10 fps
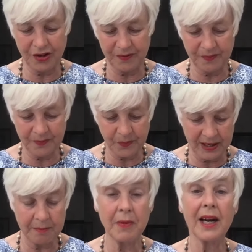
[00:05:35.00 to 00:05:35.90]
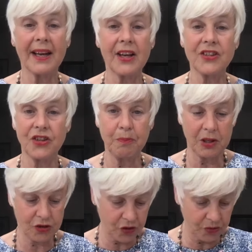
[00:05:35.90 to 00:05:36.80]
well, in my case, in my
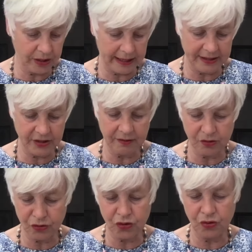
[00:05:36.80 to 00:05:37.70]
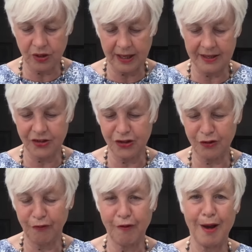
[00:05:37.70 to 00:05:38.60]
suitcase. I've got suitcases
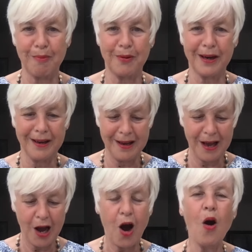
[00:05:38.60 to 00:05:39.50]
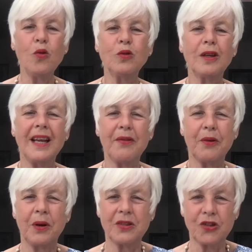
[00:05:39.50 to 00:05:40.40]
of fabric, old leather
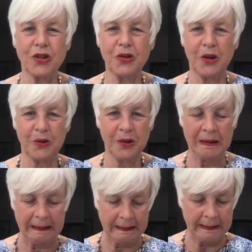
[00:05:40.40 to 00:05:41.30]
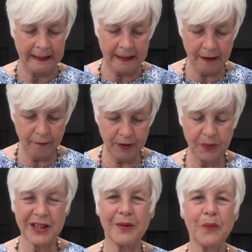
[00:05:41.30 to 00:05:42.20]
ones, you know, lovely,
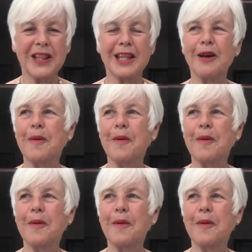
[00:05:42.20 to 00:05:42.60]
with